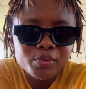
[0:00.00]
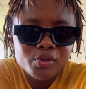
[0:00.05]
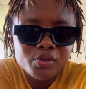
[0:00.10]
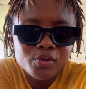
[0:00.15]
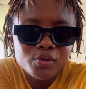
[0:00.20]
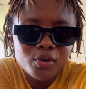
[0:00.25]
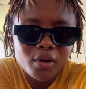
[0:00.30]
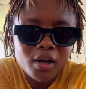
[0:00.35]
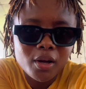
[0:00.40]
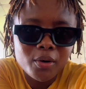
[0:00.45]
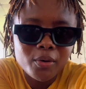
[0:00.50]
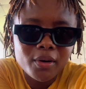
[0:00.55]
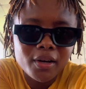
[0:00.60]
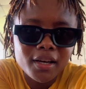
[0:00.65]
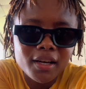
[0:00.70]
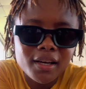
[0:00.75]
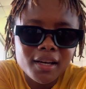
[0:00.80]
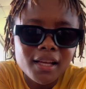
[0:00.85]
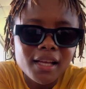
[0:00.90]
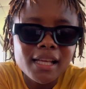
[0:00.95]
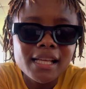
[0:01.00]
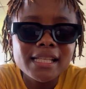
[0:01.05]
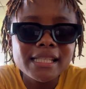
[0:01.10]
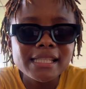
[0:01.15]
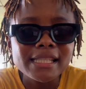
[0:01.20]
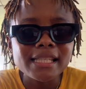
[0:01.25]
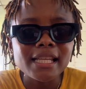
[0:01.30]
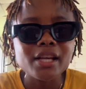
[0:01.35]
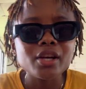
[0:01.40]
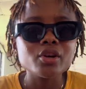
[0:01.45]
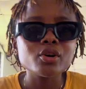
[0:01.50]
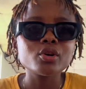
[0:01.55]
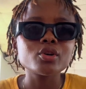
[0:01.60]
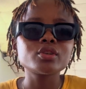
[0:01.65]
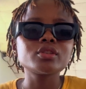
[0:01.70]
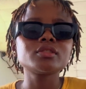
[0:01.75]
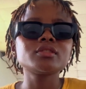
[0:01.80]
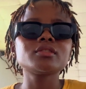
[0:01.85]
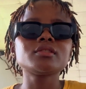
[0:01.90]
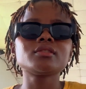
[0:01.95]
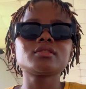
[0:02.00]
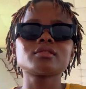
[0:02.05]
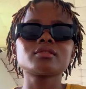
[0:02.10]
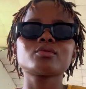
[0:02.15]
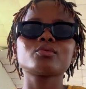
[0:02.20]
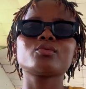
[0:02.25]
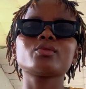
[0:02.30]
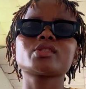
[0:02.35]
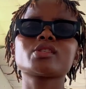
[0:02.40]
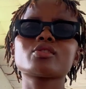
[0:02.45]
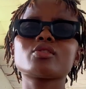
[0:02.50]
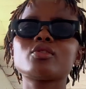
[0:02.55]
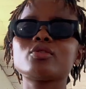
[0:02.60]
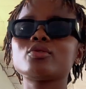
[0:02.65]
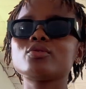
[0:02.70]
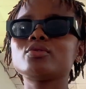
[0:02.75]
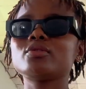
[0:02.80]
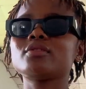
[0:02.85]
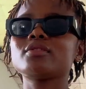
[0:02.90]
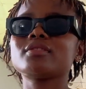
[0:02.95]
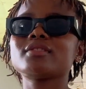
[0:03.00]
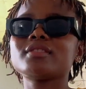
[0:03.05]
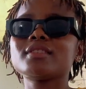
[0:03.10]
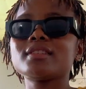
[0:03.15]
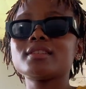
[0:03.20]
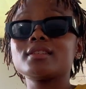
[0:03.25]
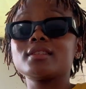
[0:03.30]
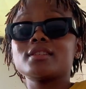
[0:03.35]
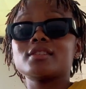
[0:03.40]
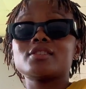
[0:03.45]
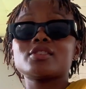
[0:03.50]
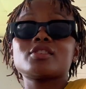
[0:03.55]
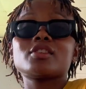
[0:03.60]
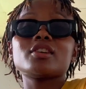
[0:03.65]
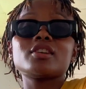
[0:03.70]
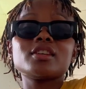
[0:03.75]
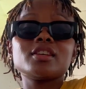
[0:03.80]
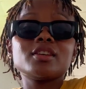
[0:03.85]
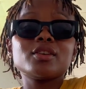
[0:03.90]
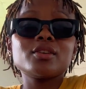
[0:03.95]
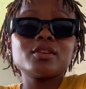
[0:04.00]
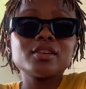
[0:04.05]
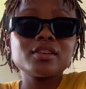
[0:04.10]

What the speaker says: to our second, what's it called? Study